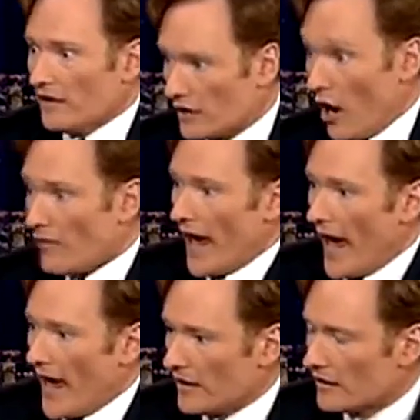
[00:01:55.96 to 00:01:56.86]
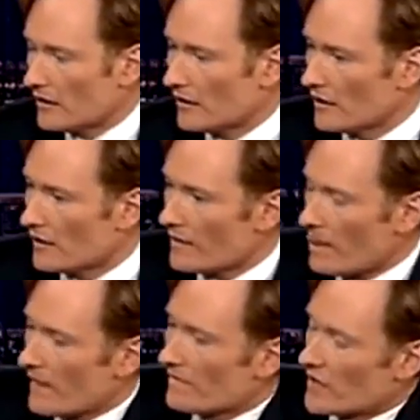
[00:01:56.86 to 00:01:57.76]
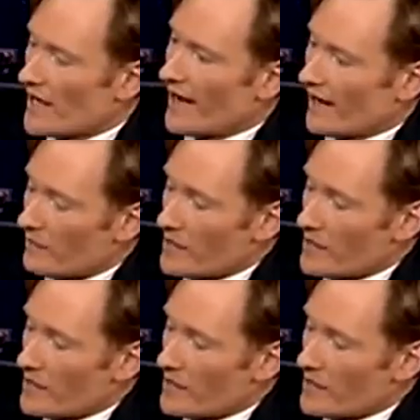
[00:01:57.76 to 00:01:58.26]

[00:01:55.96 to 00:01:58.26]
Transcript: Conan. He insists on the yeah.